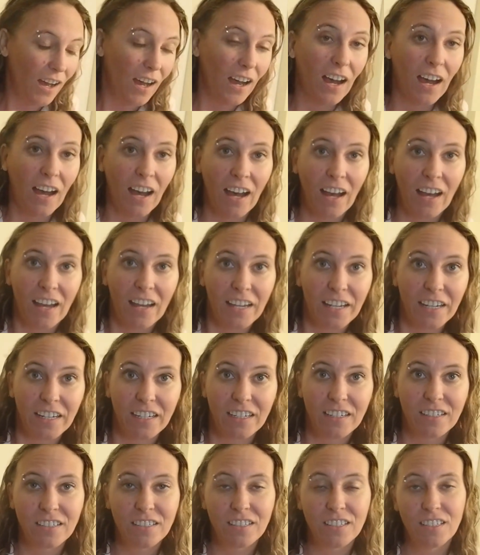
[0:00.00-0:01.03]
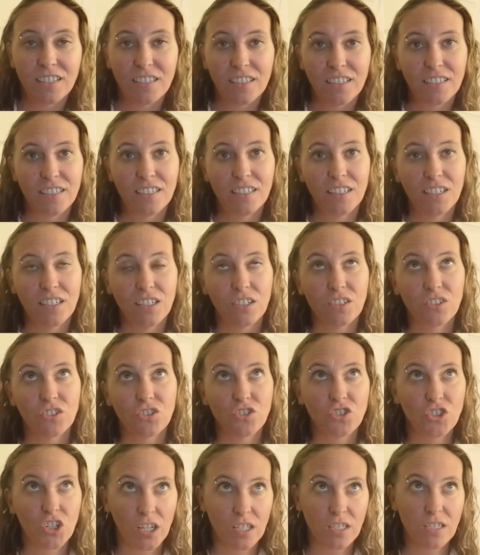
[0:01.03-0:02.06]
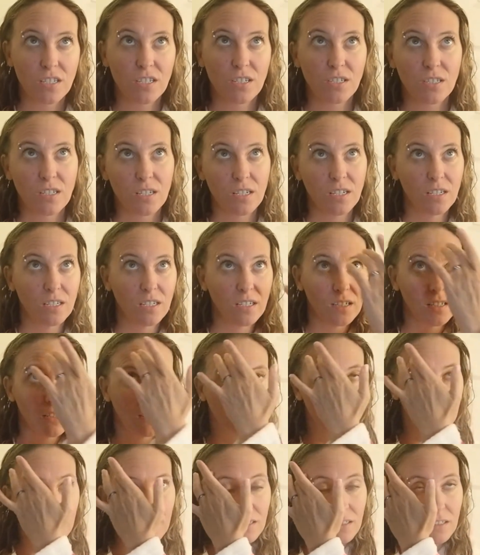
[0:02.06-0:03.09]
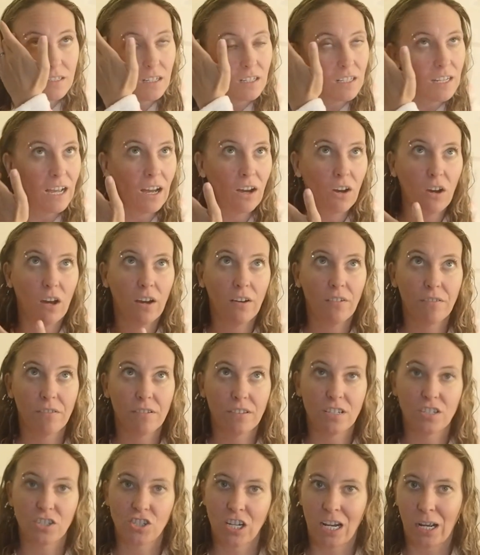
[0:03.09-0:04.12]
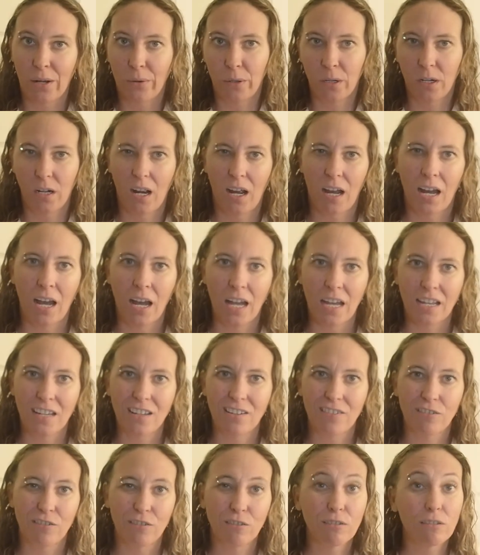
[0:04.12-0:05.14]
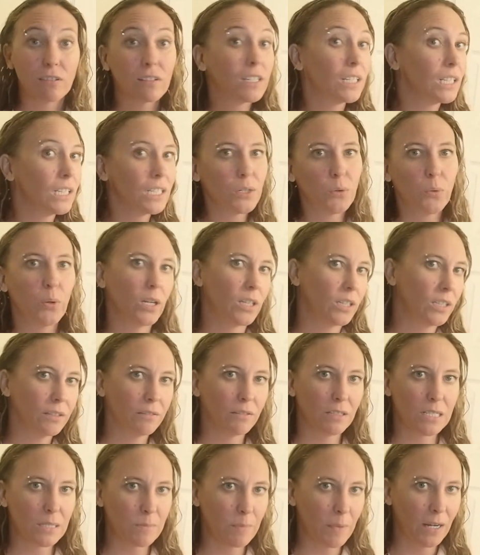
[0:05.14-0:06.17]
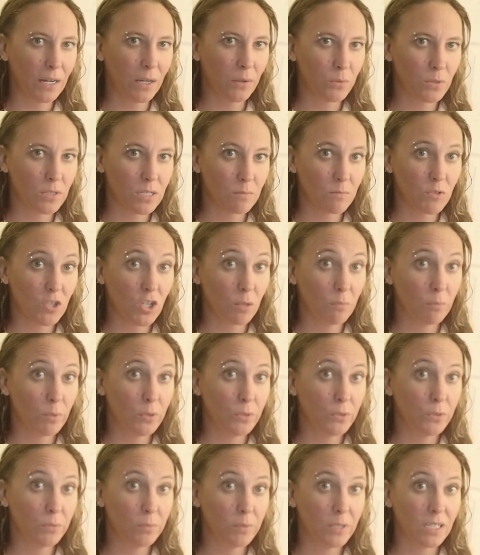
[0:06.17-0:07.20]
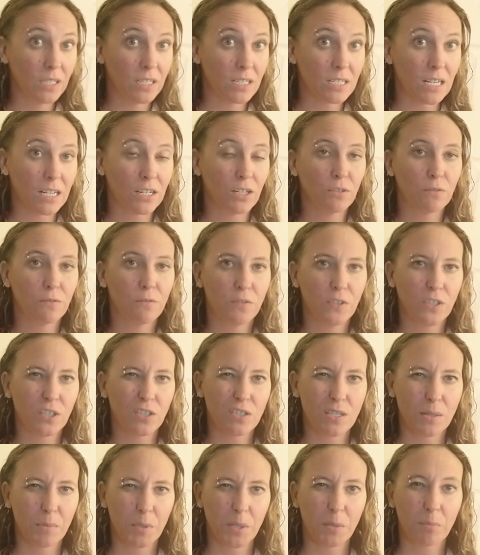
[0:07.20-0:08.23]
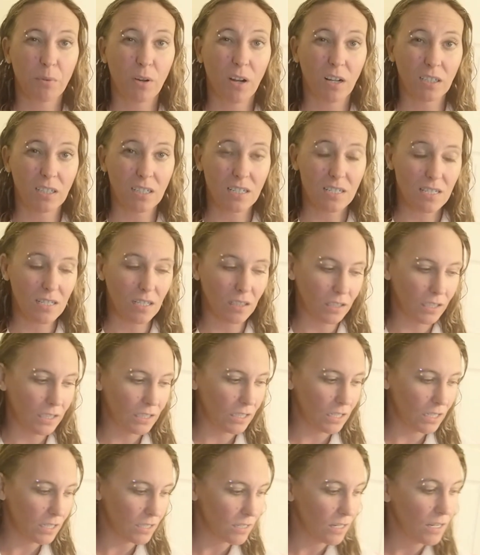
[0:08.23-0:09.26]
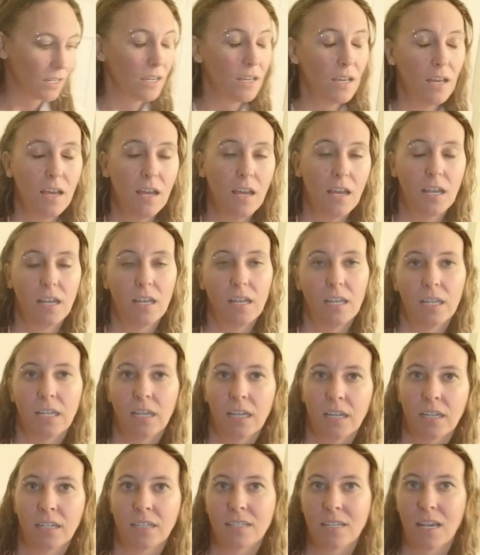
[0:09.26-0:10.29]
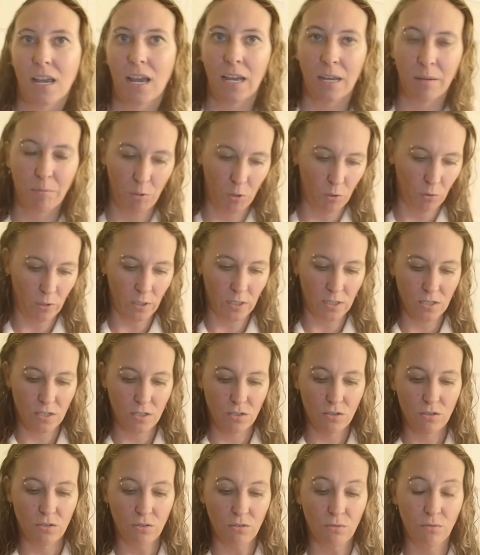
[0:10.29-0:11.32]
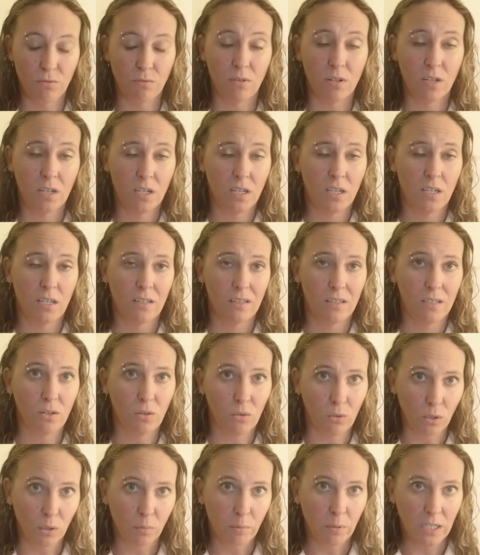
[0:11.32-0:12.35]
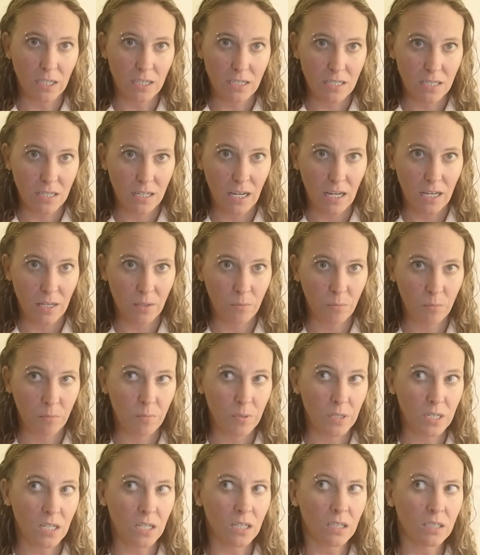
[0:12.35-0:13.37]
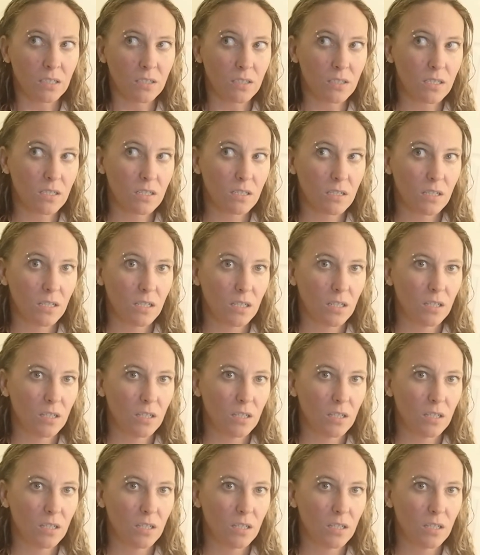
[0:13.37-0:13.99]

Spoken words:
I just got out of the shower. I really quickly rinsed my hair with some shampoo because I could feel some of the product still in it, and I am going to do the Olaplex again because